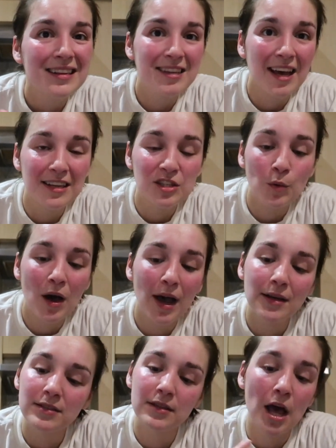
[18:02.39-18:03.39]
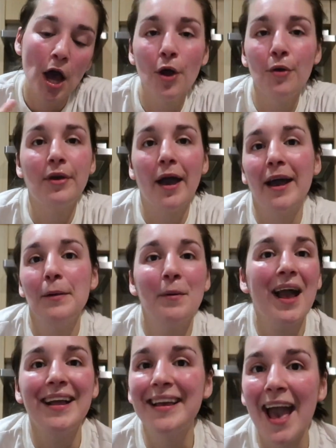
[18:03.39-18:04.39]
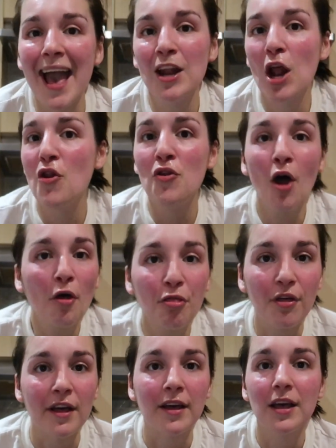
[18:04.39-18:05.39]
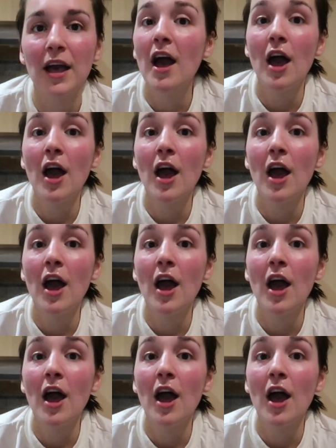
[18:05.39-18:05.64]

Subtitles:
Taste wise, they're okay. But again, nothing